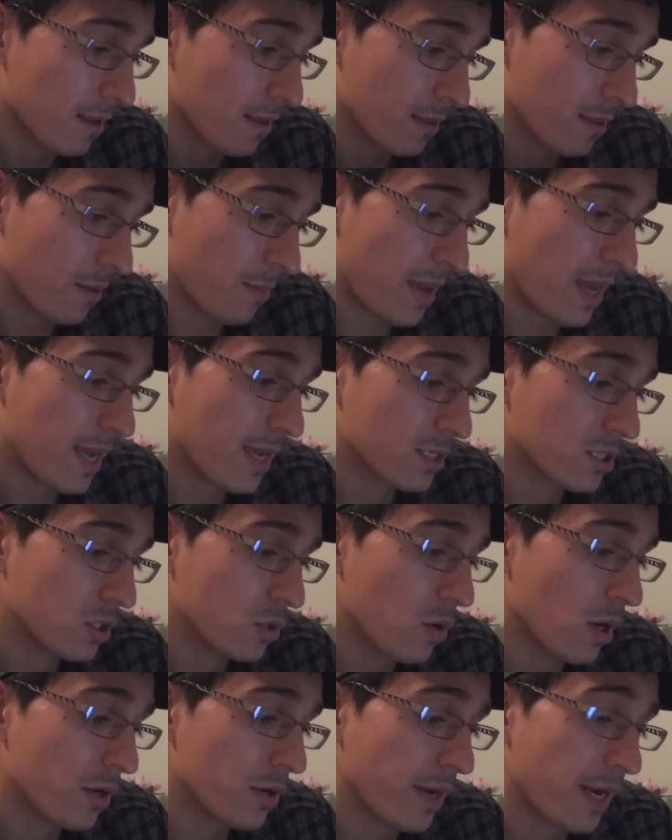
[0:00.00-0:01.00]
the pay is
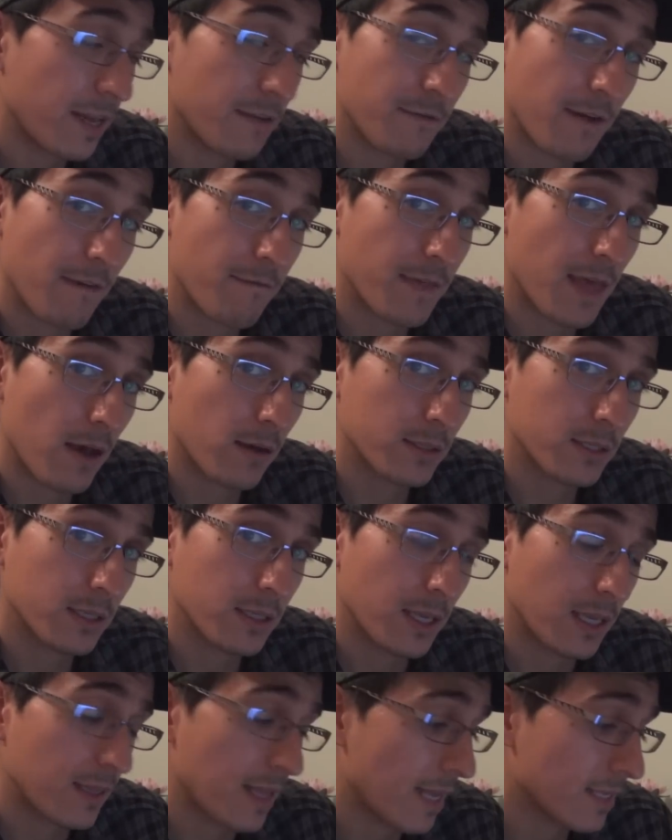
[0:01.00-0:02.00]

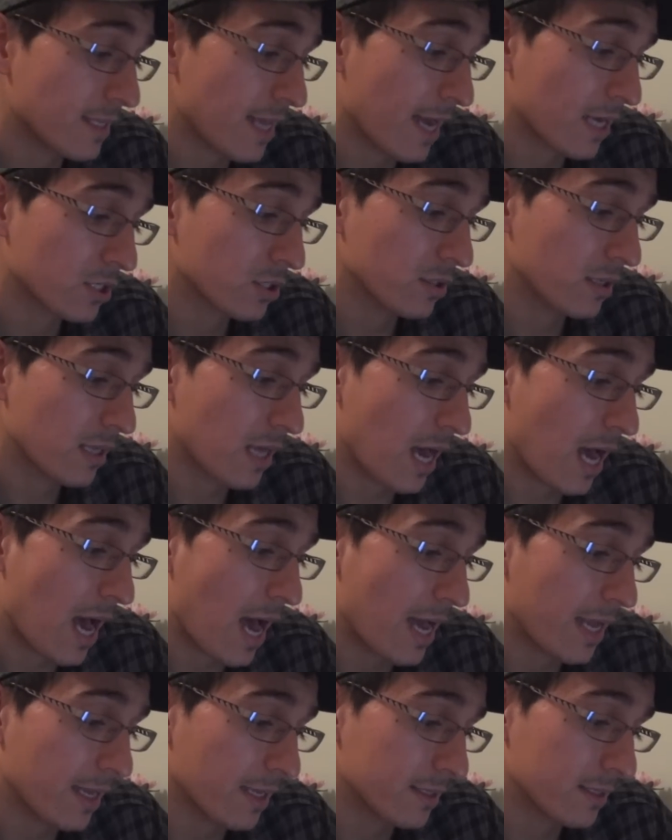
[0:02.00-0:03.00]
285,000, and that's actually the
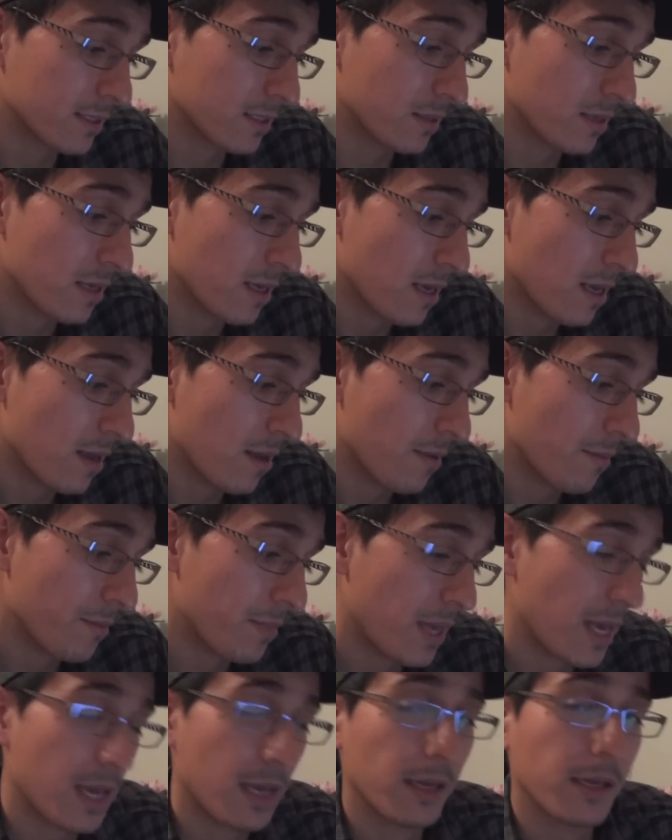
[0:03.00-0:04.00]
highest
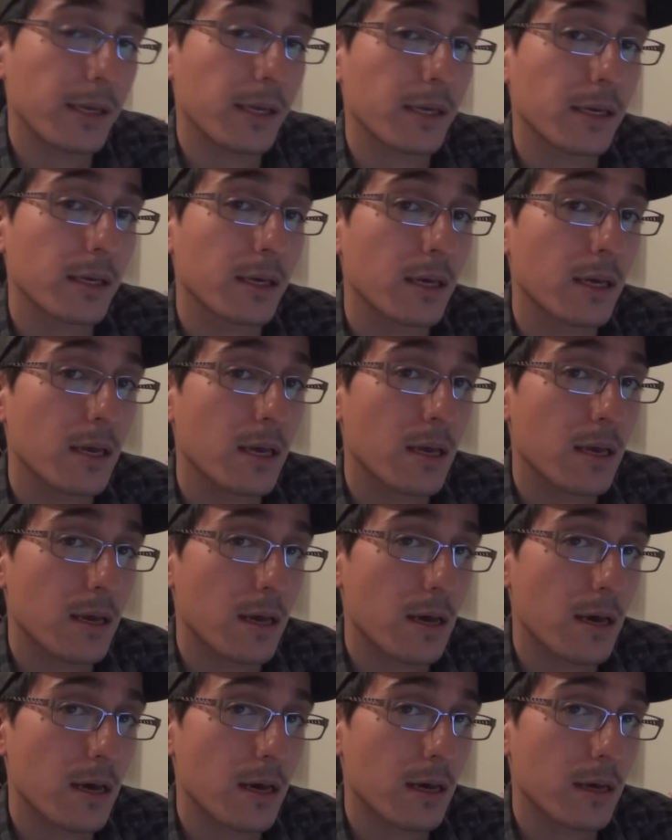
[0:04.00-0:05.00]
paying,
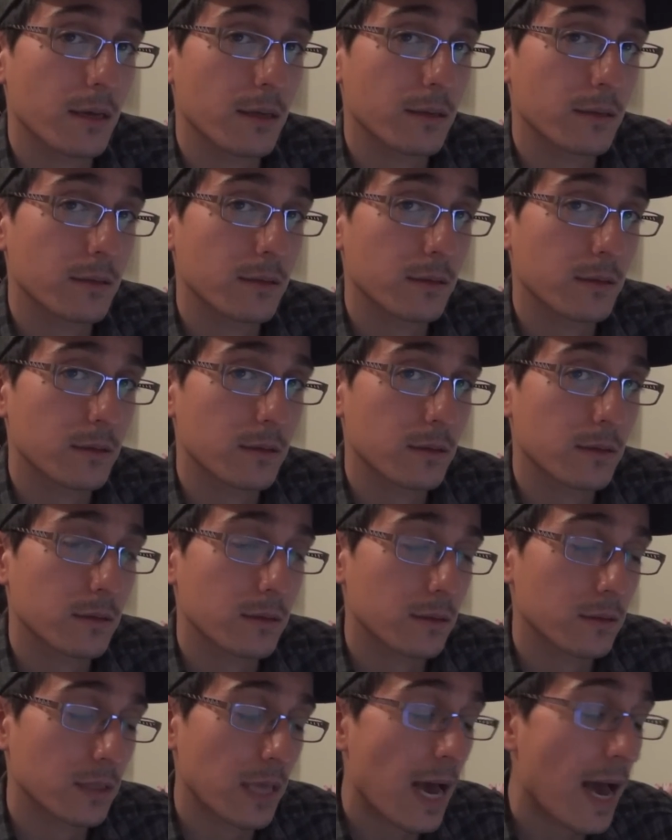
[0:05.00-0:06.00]

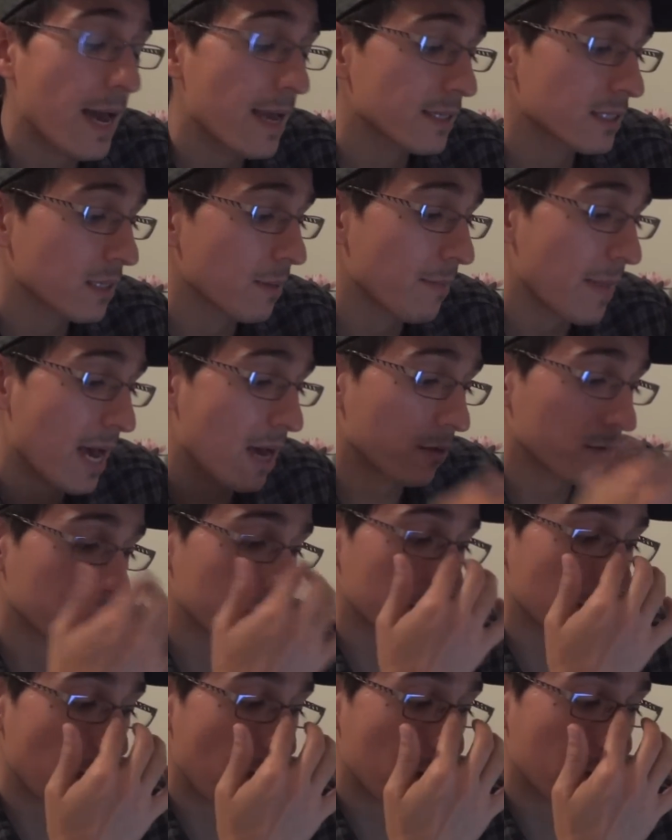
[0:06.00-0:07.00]
the highest
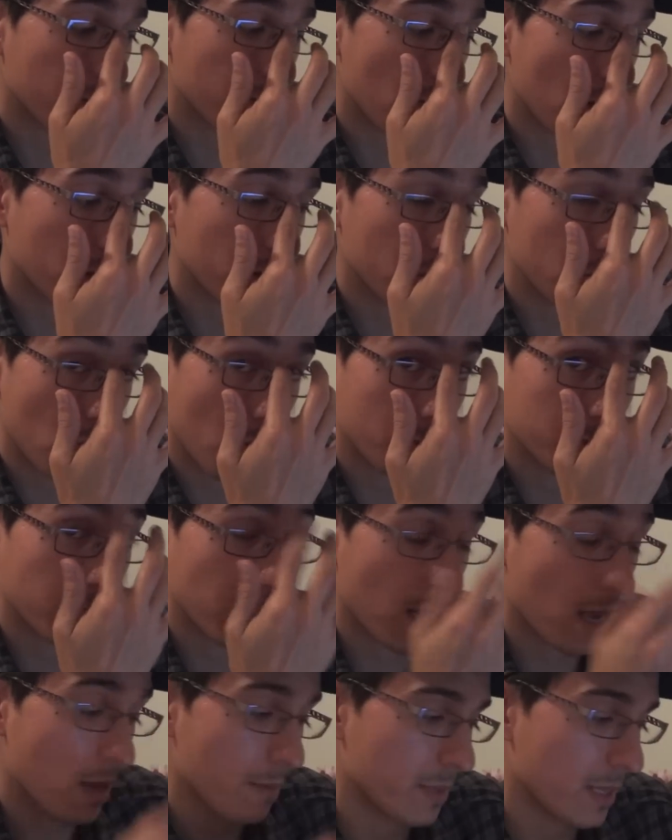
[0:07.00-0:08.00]
amount out of all the jobs
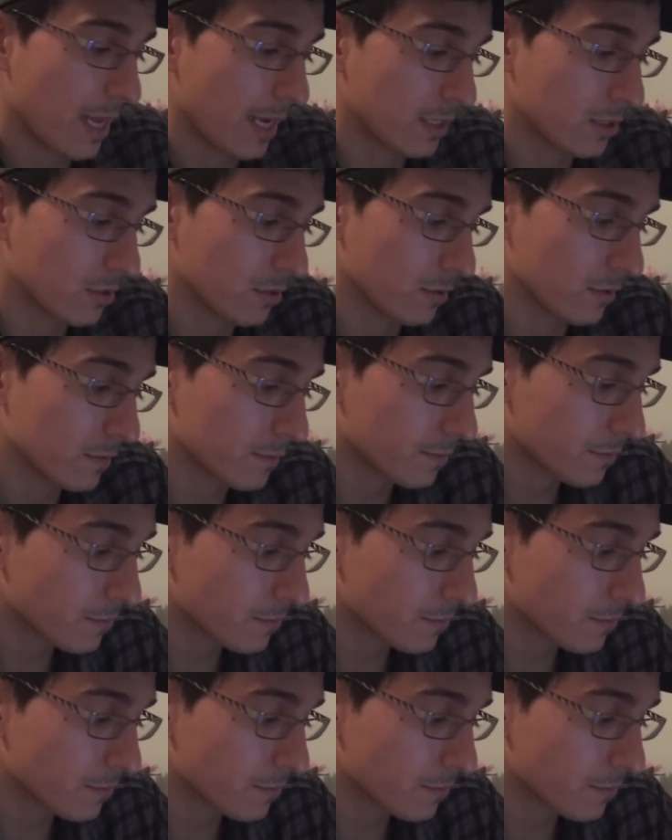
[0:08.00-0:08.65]
that I applied to.